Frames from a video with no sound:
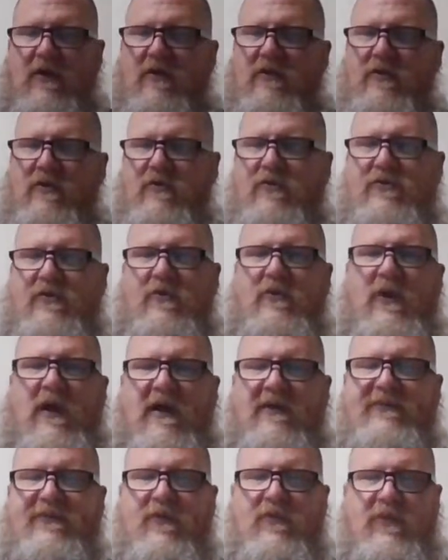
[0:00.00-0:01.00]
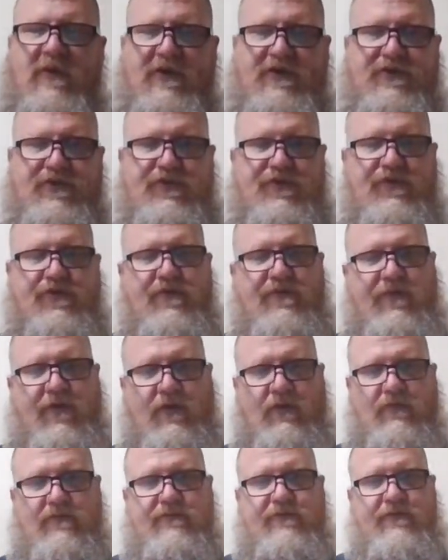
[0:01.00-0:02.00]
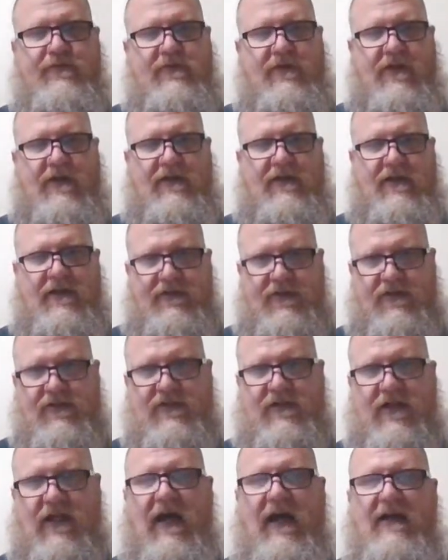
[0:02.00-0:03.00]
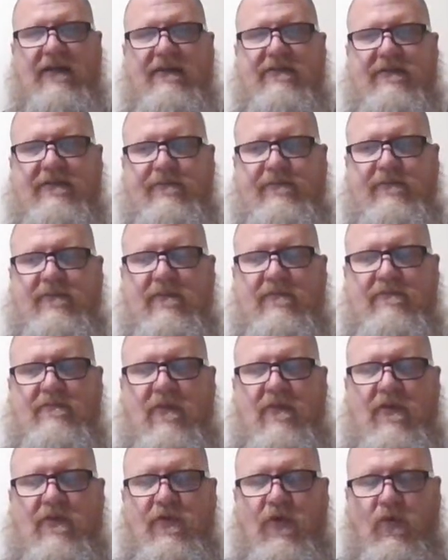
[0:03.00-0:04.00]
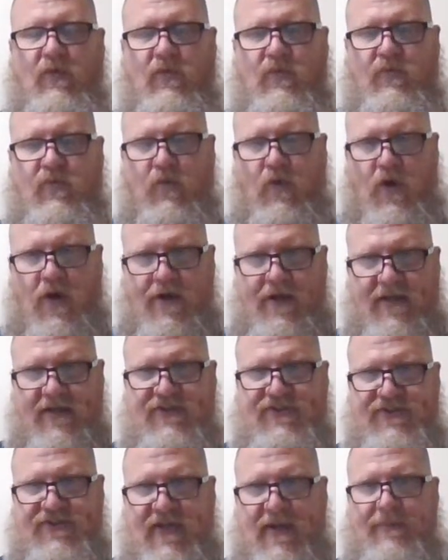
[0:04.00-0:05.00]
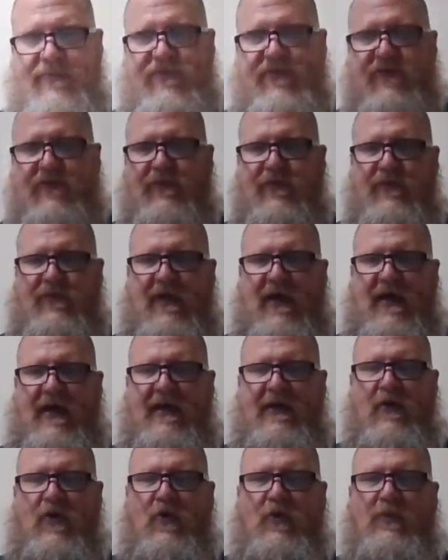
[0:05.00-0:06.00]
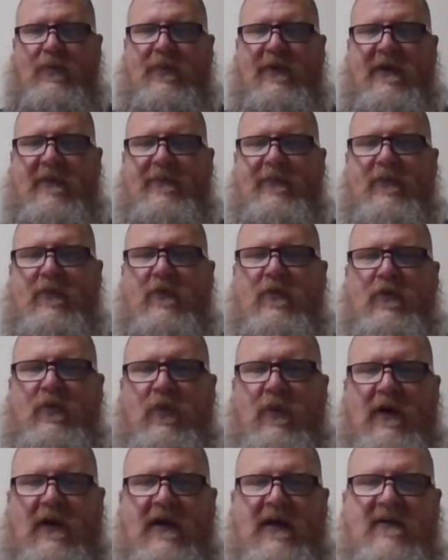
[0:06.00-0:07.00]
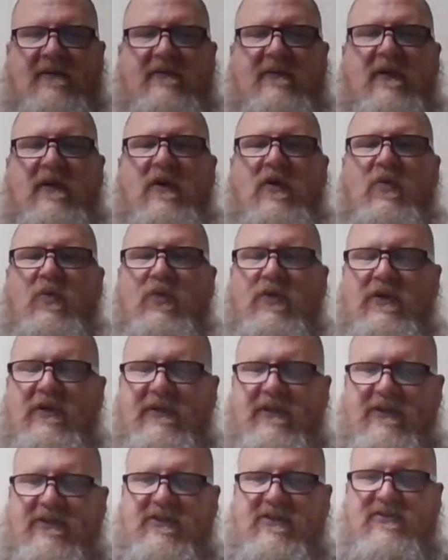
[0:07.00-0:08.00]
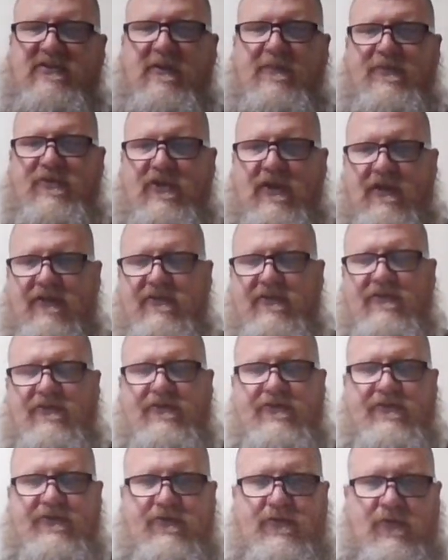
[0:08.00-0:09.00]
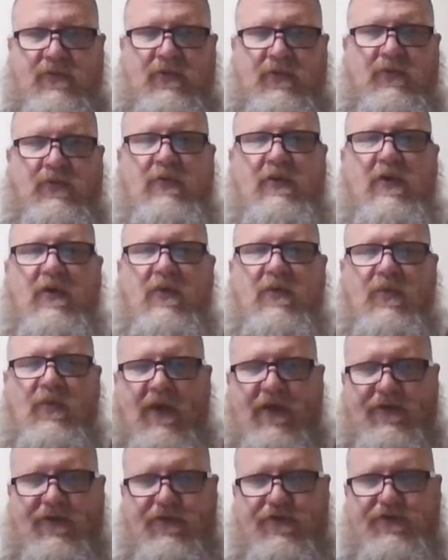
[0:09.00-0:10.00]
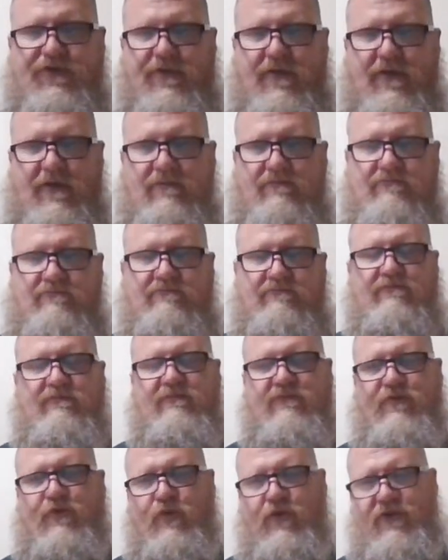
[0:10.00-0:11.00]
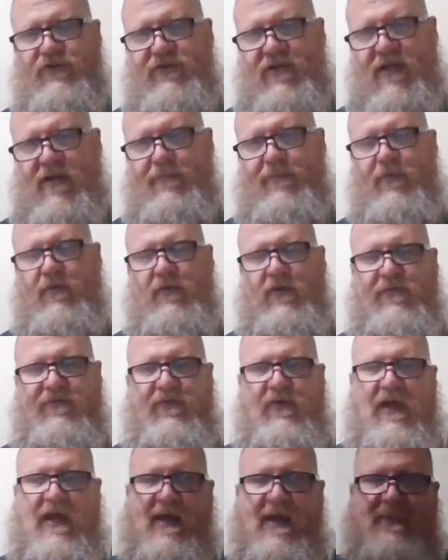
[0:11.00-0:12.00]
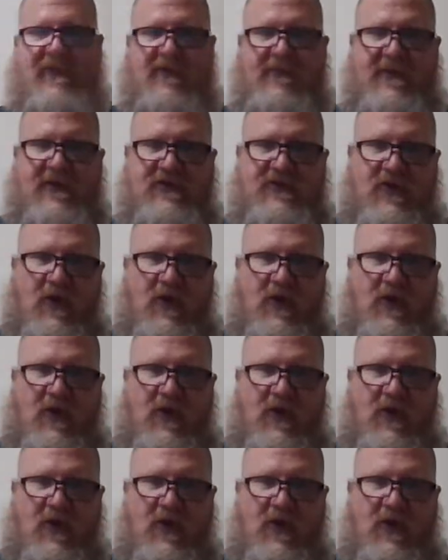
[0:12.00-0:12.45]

you do have to register to vote in this class. The one exception to that are people who have religious objections to registering. For example, if you happen to be